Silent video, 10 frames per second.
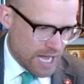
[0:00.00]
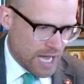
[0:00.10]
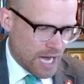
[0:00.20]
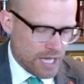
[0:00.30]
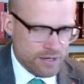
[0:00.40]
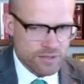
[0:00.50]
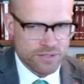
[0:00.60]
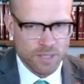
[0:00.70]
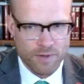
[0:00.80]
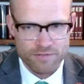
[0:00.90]
on
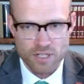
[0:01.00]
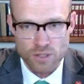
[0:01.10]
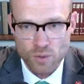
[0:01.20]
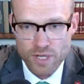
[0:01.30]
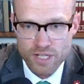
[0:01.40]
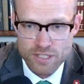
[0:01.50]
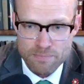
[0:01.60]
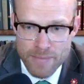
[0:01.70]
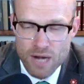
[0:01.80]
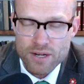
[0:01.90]
some of the glorious
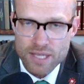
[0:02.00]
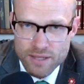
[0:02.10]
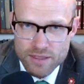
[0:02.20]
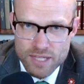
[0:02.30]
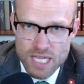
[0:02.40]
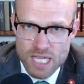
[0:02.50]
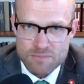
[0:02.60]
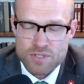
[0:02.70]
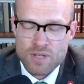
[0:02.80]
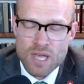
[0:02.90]
Marian
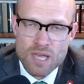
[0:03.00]
themes